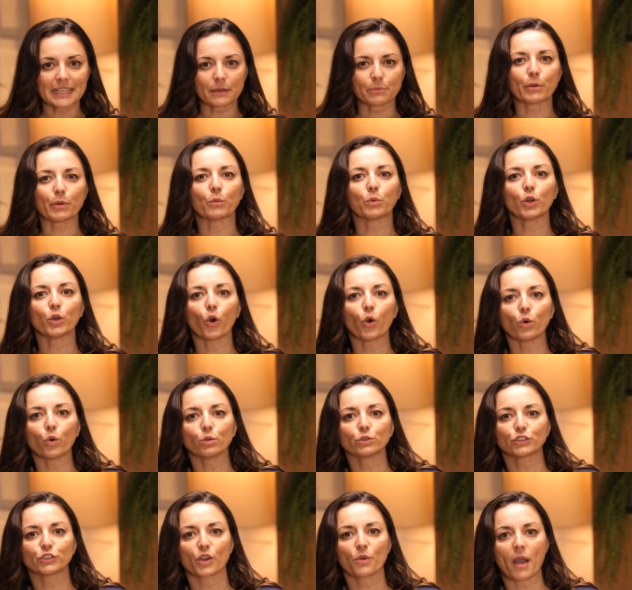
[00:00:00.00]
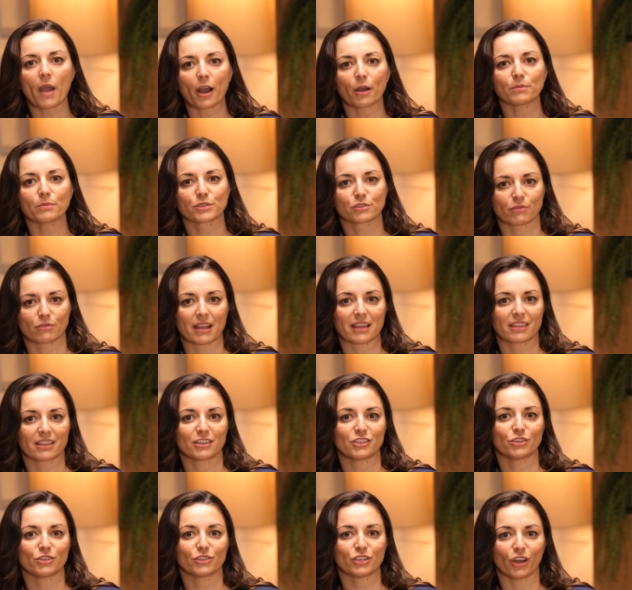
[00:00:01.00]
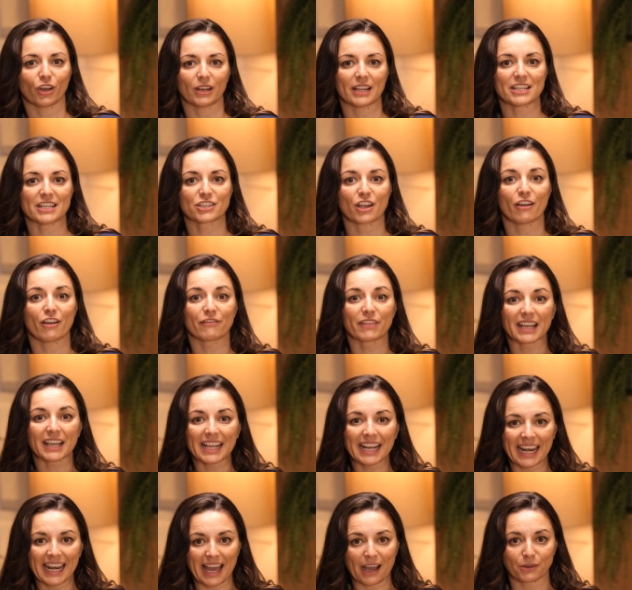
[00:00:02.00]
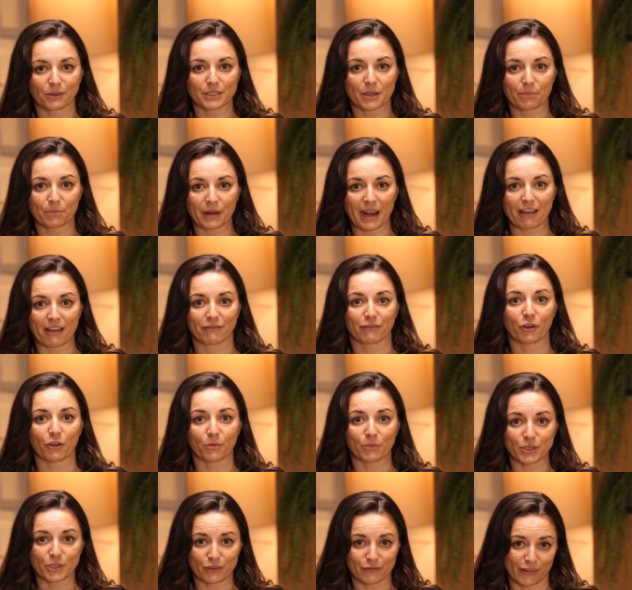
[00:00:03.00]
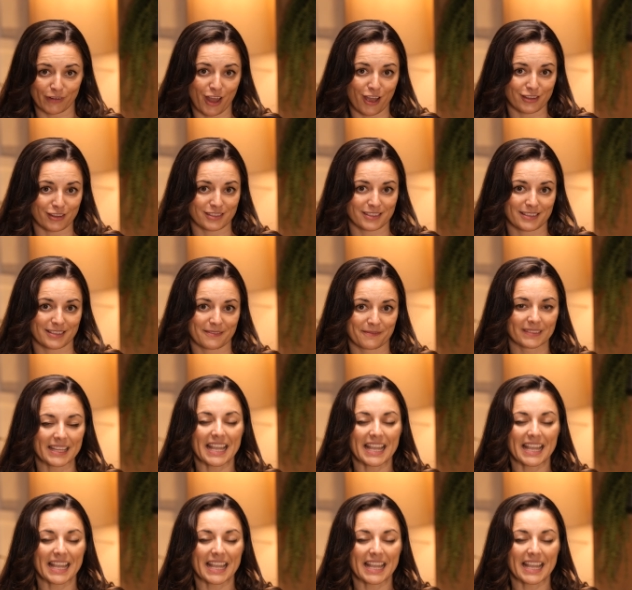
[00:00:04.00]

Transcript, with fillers: but will also help strengthen your knowledge of the cloud platform you've learned.